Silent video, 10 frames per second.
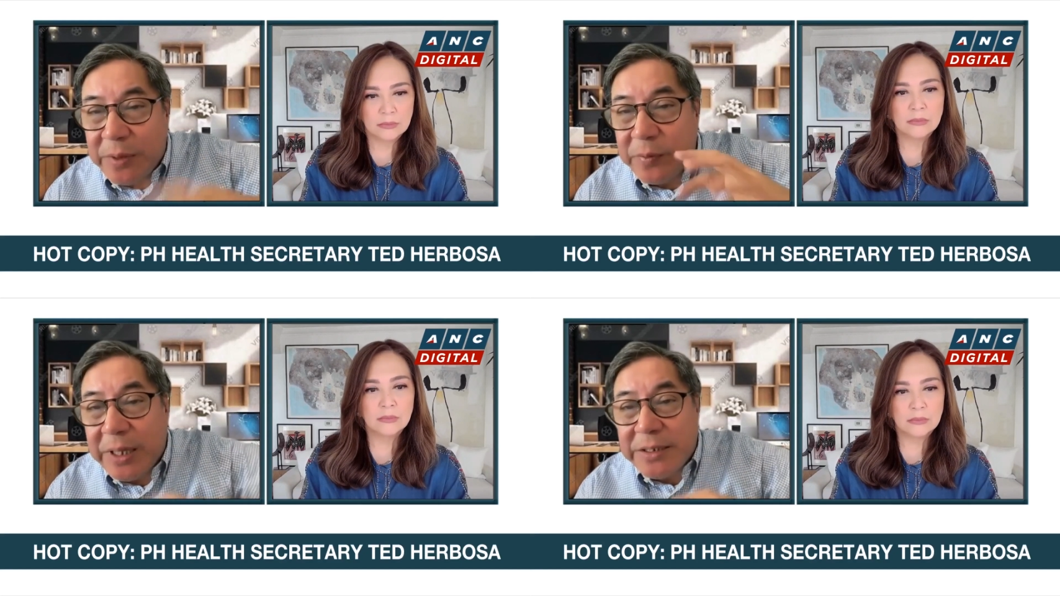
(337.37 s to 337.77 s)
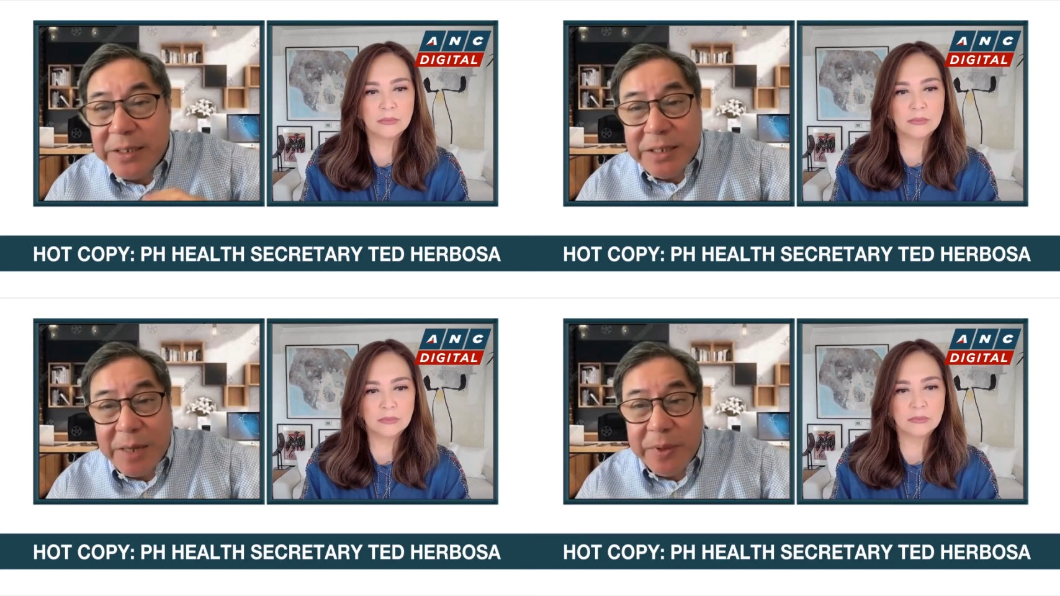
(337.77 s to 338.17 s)
Speaker 1: When I say
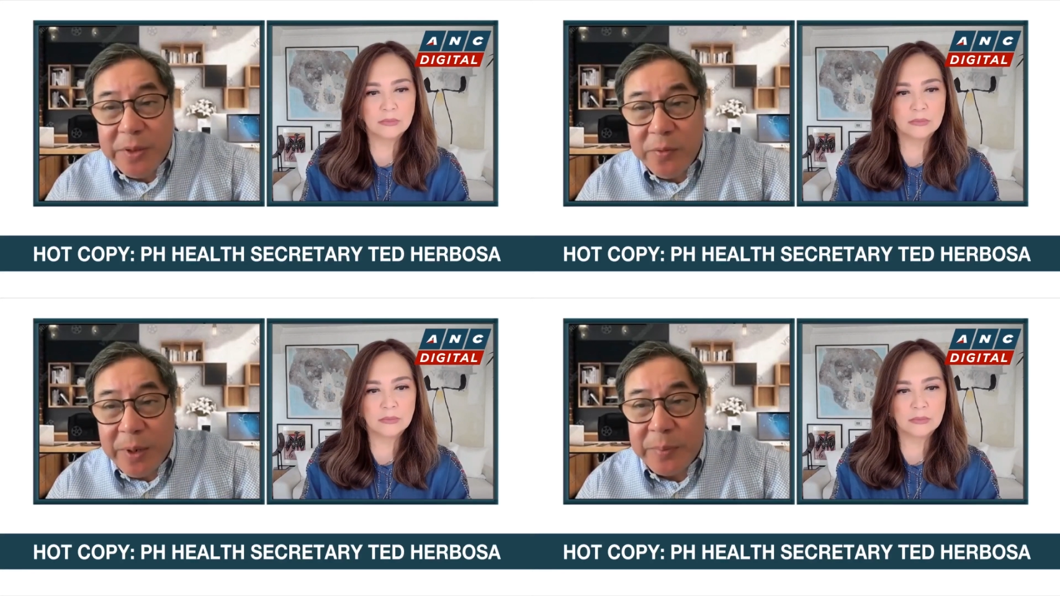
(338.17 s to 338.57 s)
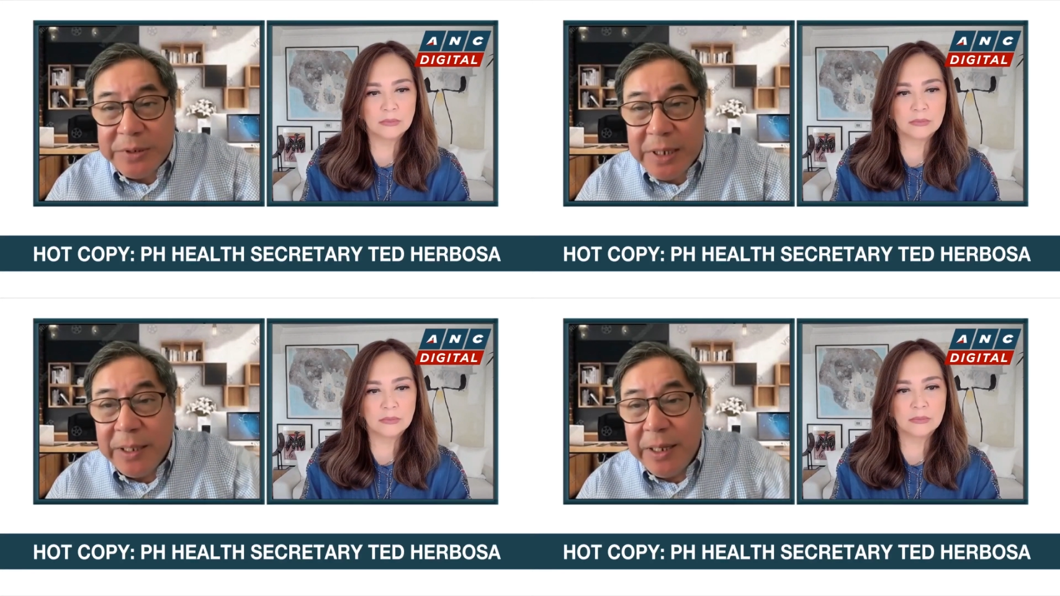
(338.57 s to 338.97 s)

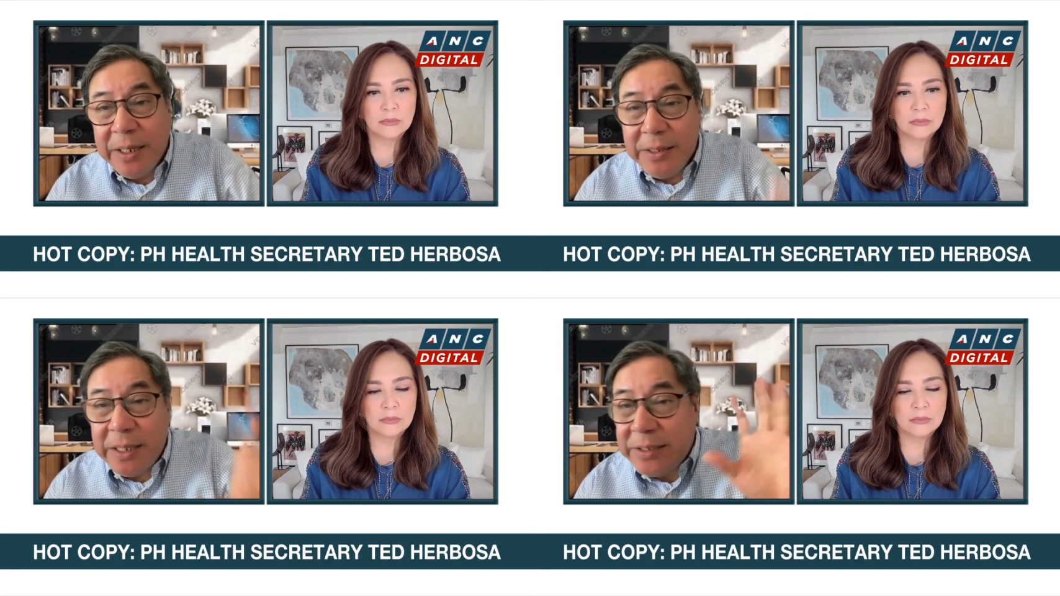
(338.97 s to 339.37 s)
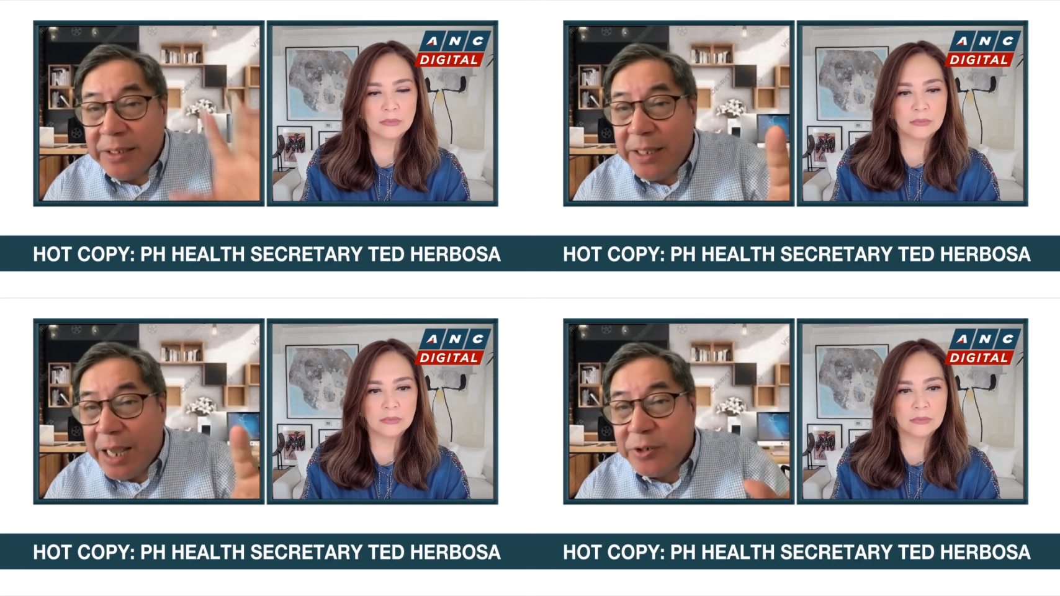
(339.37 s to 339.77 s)
71%, that's a
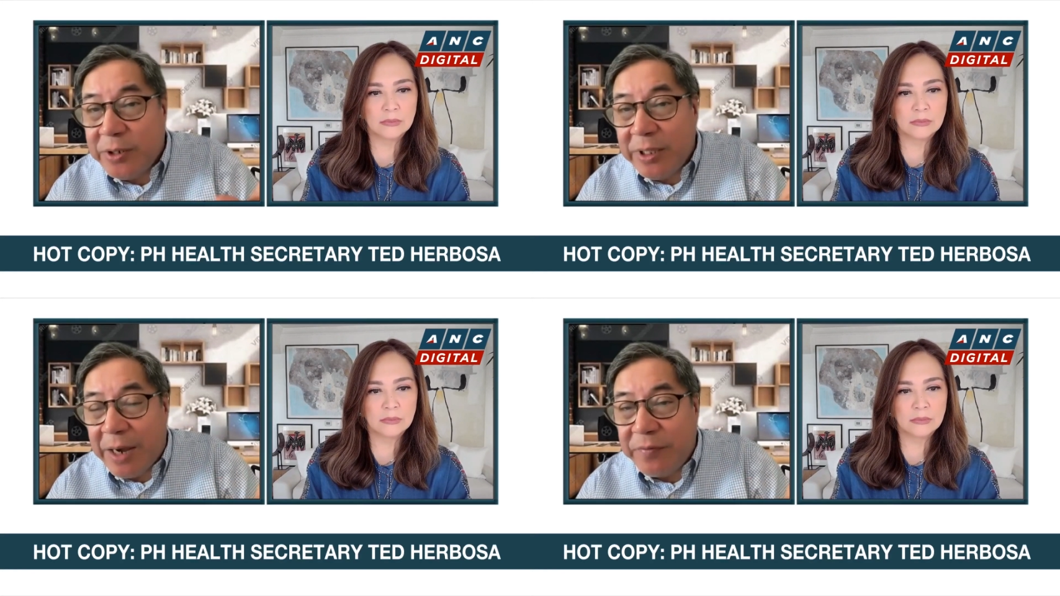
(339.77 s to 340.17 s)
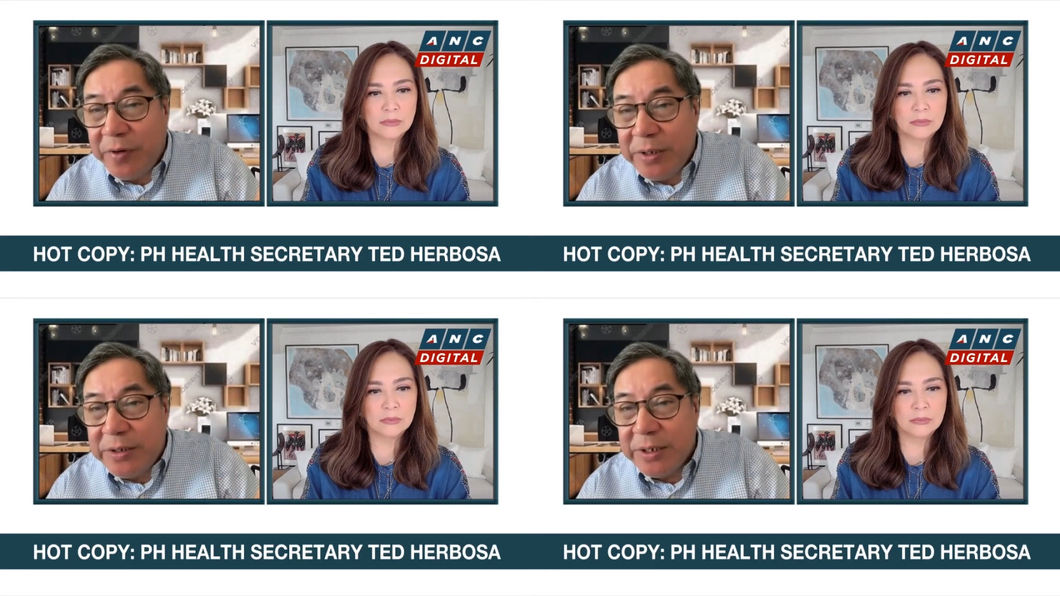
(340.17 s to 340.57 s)
national
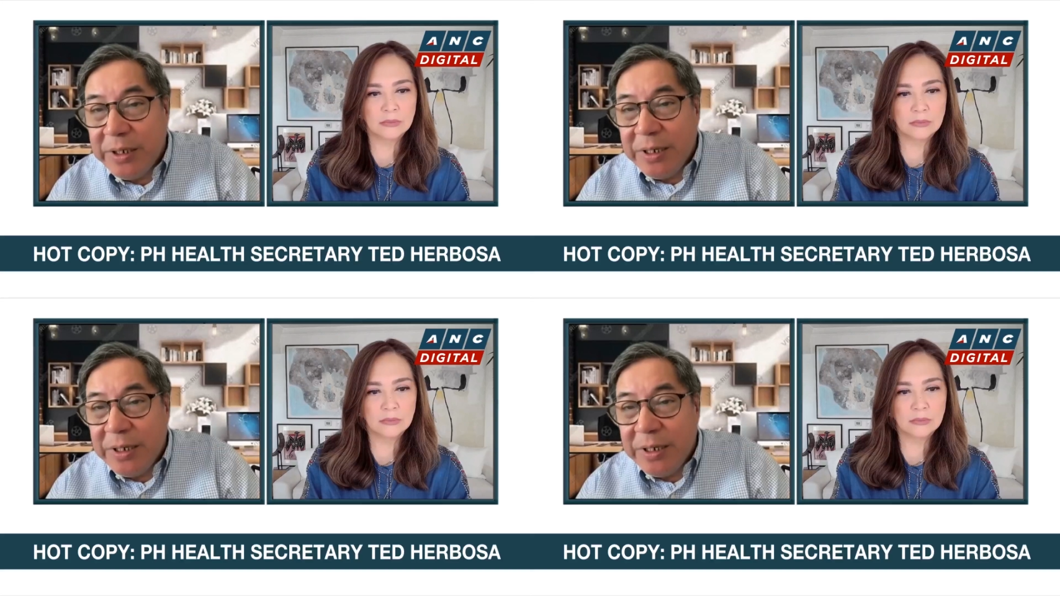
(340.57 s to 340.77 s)
average.